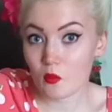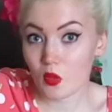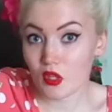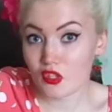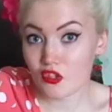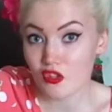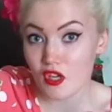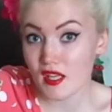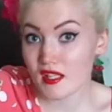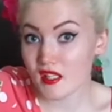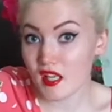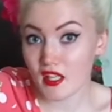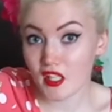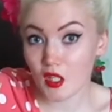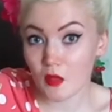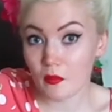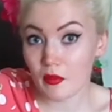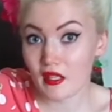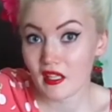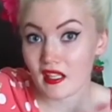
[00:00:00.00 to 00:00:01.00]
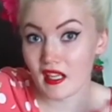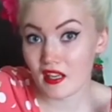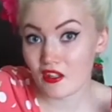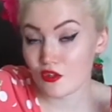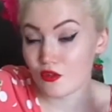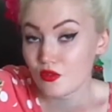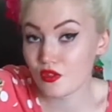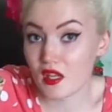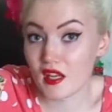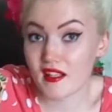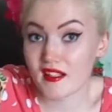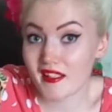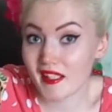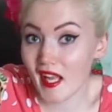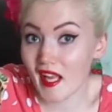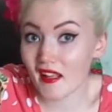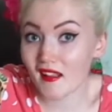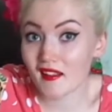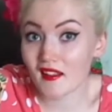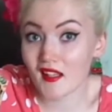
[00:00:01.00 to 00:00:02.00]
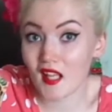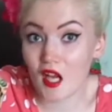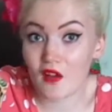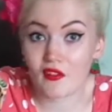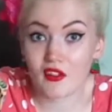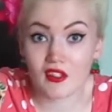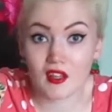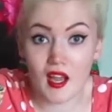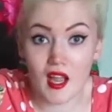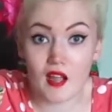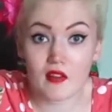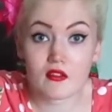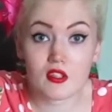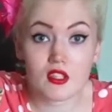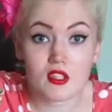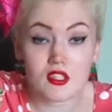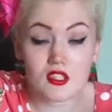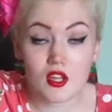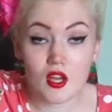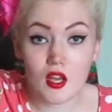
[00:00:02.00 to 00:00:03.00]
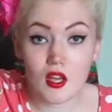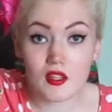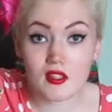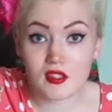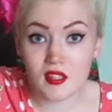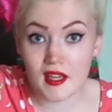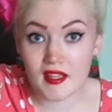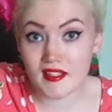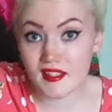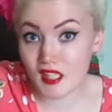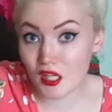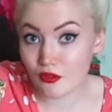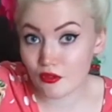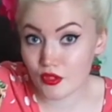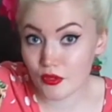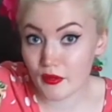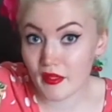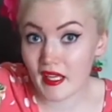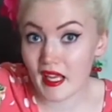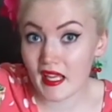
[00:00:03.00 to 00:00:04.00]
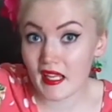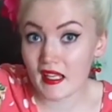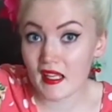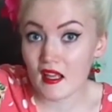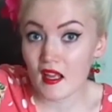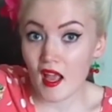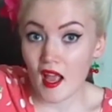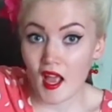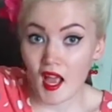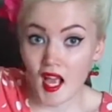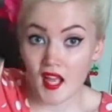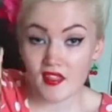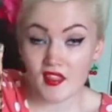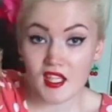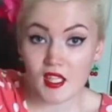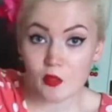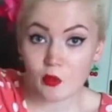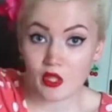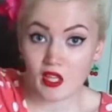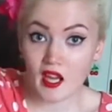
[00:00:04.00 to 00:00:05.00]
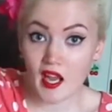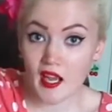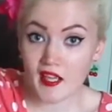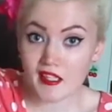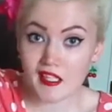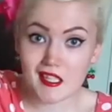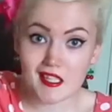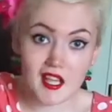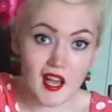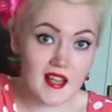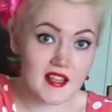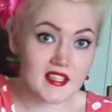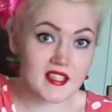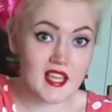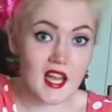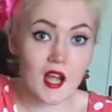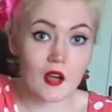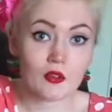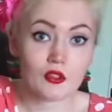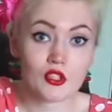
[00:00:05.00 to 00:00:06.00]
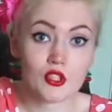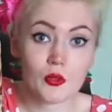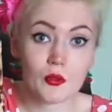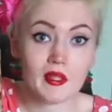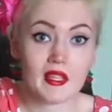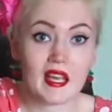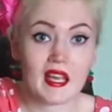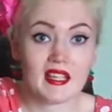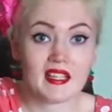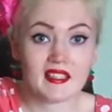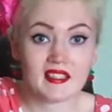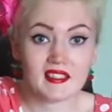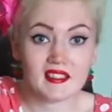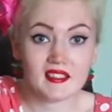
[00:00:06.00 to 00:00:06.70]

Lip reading: One dress I could be an actual size 10, the other I have to size down to an 8, and this one I had to size down to an 8.